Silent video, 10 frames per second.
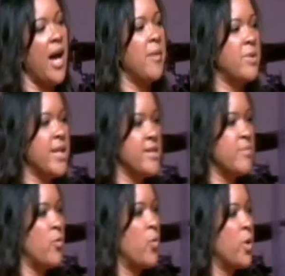I
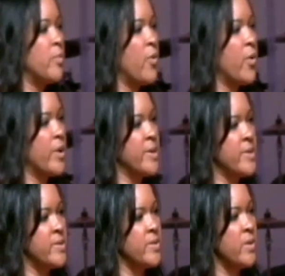place more
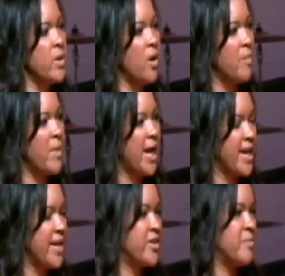importance on my
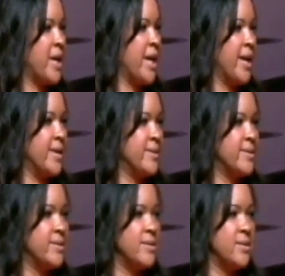inner man
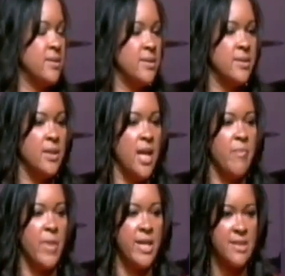
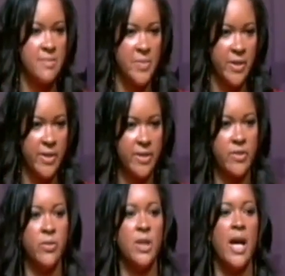and my
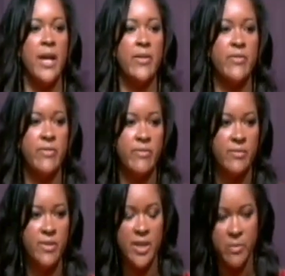spiritual life
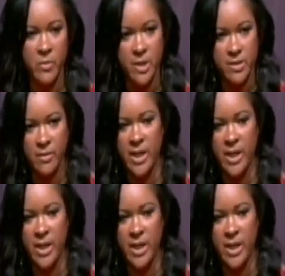than what's on